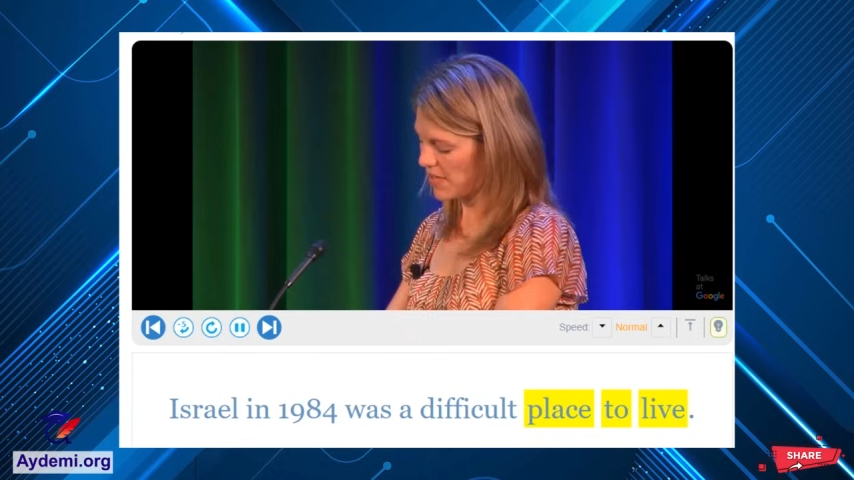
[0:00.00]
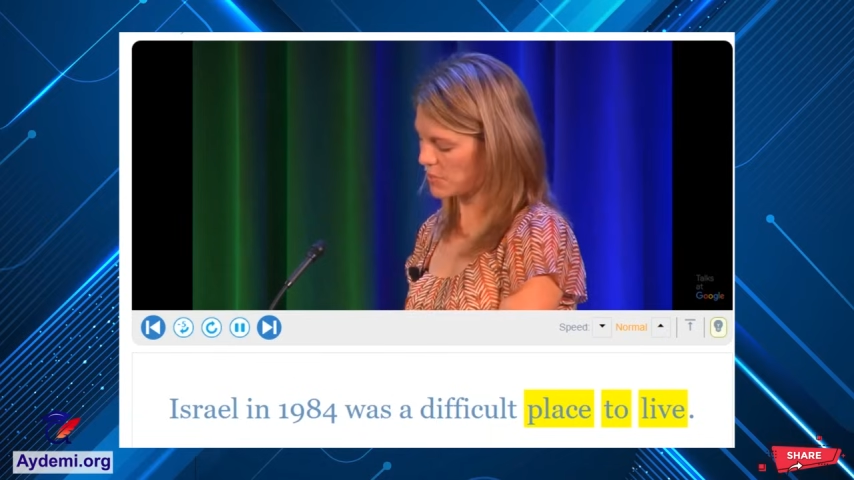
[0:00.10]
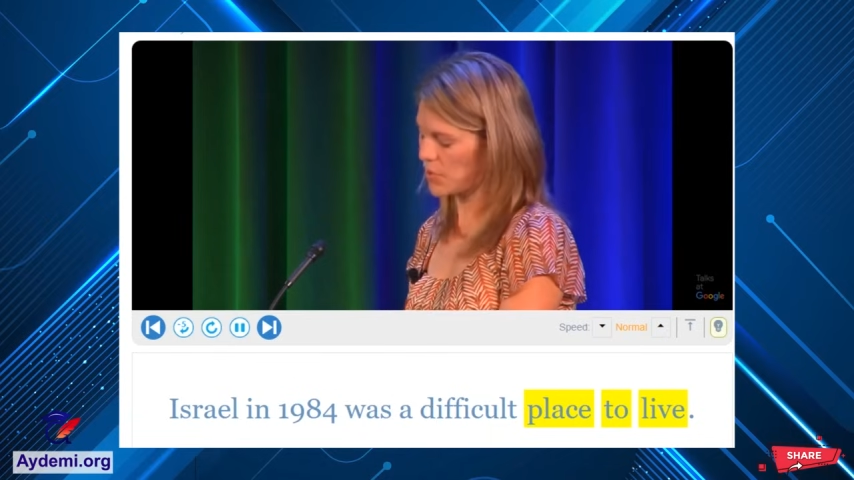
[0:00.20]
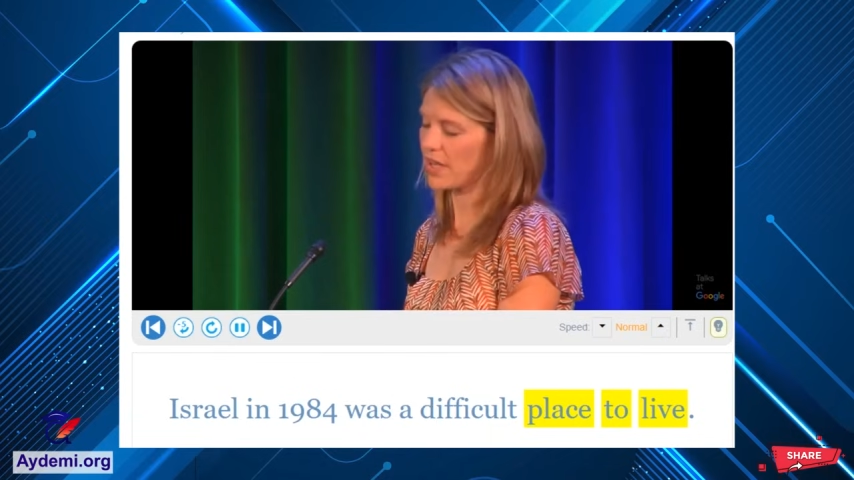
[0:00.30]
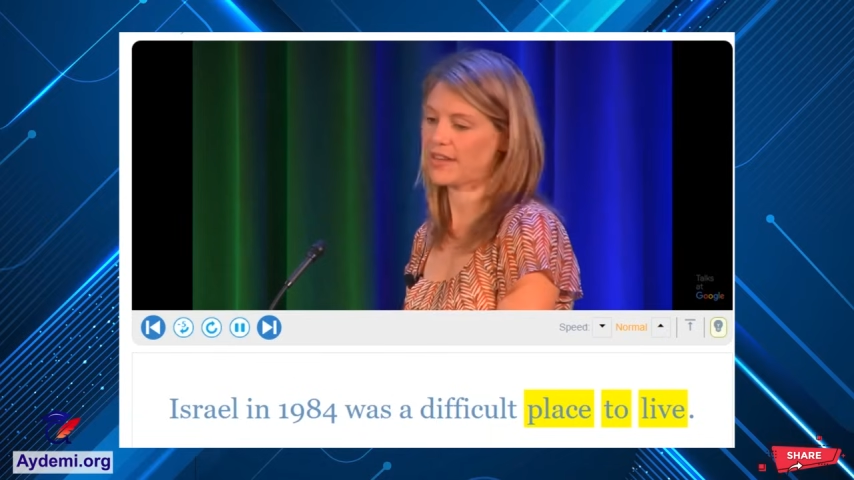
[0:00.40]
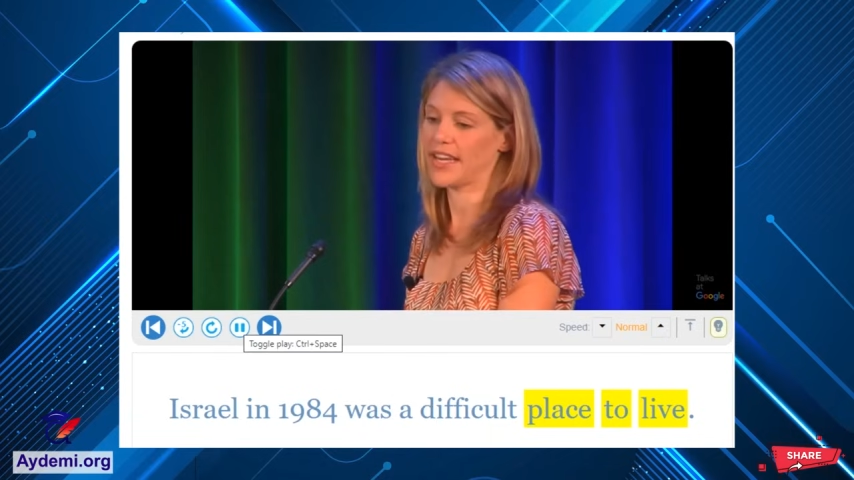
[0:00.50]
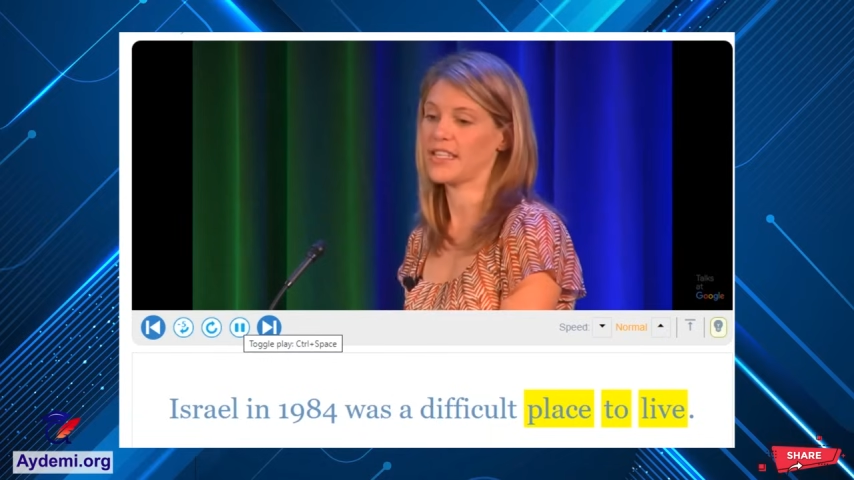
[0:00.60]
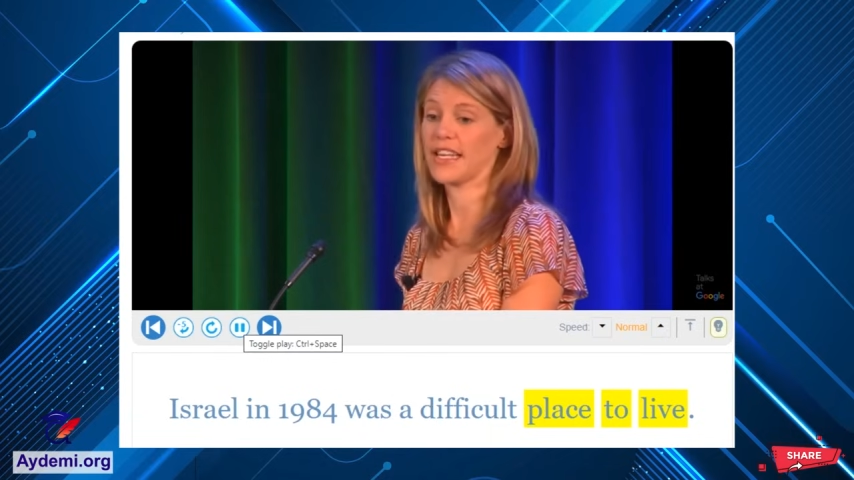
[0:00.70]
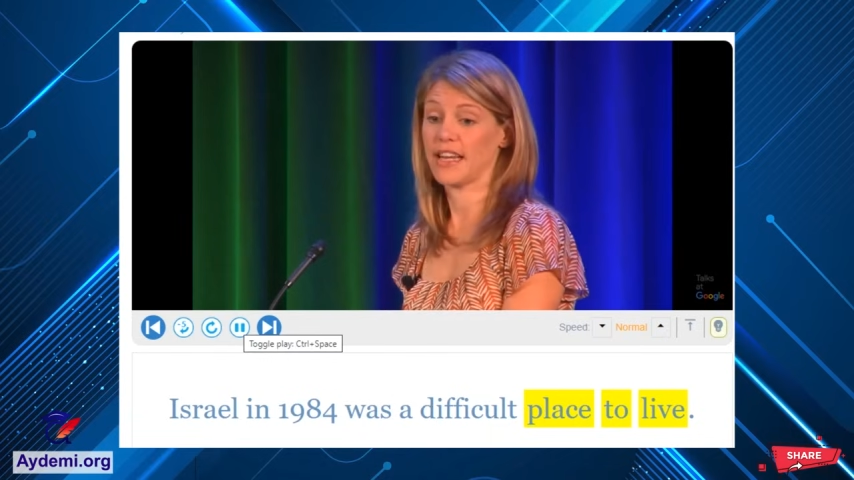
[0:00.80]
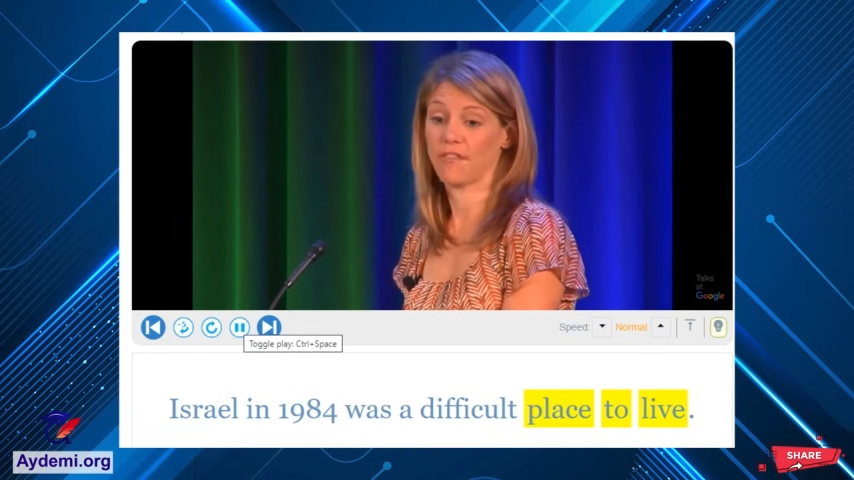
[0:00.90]
Israel in
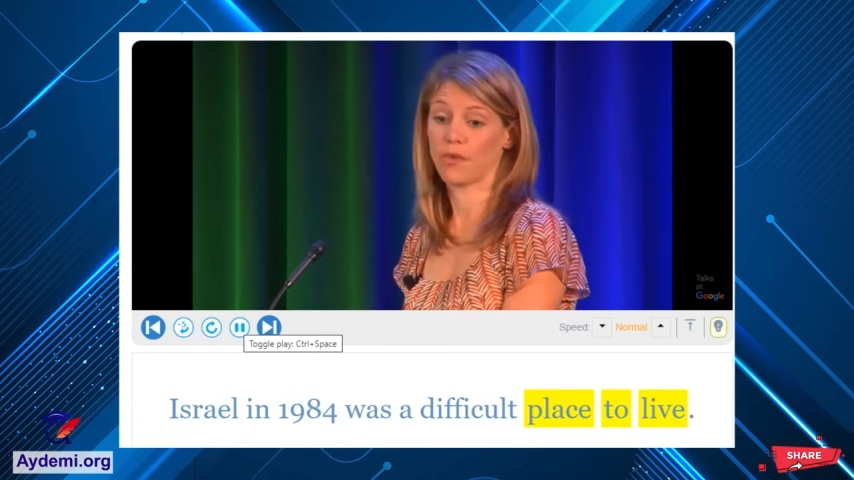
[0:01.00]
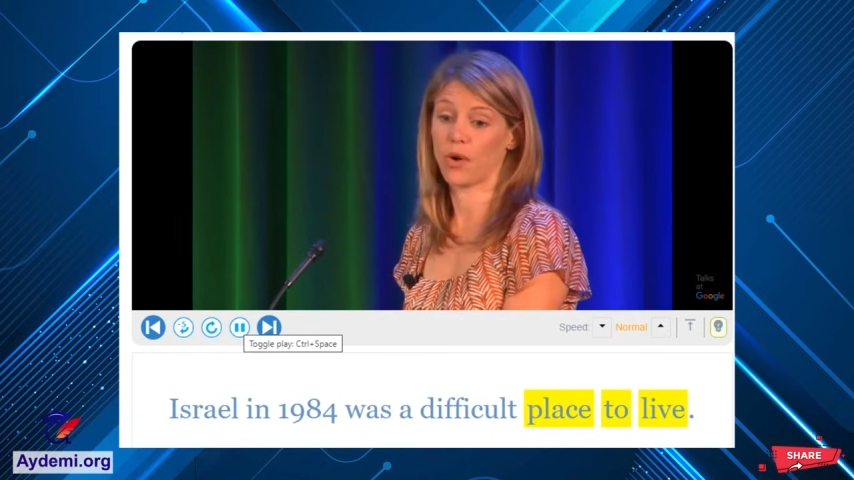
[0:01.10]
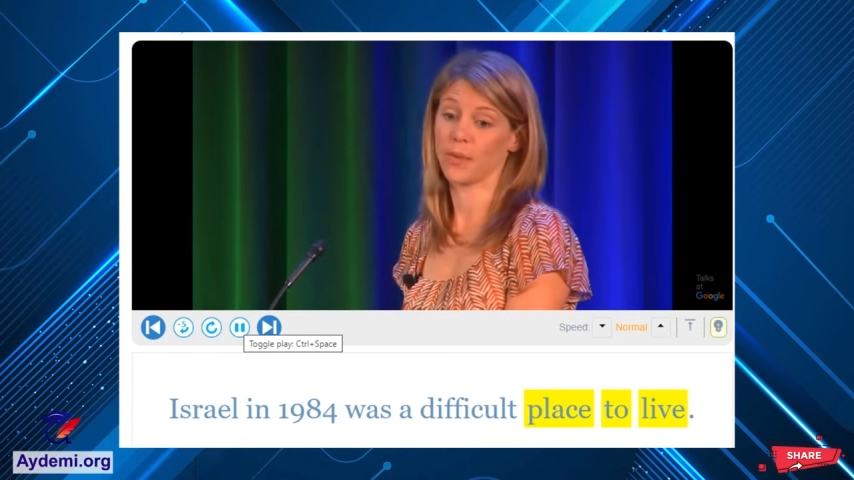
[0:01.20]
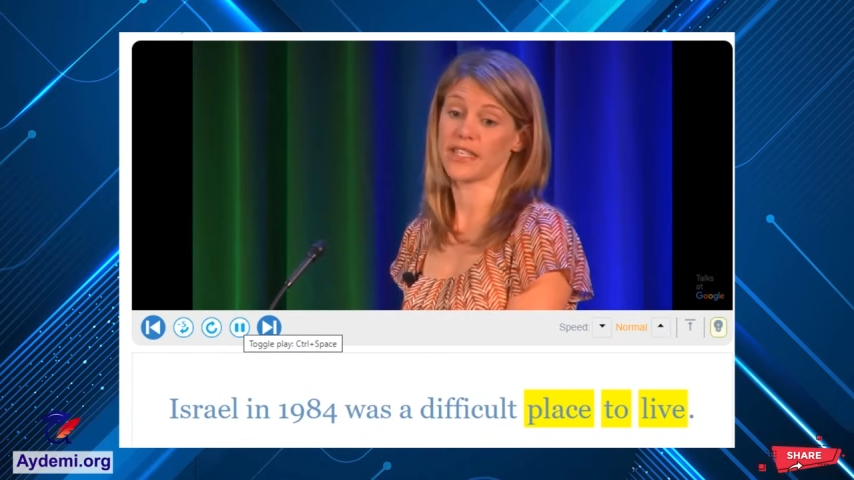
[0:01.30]
1984